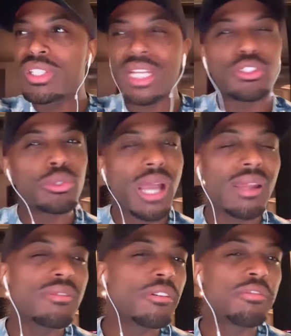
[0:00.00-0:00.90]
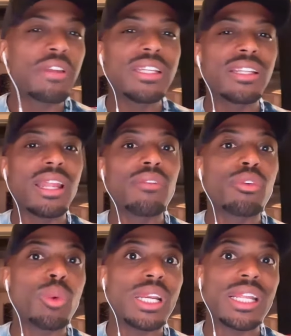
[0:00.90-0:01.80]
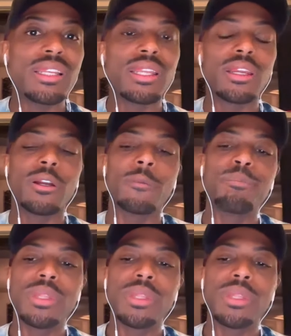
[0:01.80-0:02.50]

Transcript: that you kind of offended everyone in here.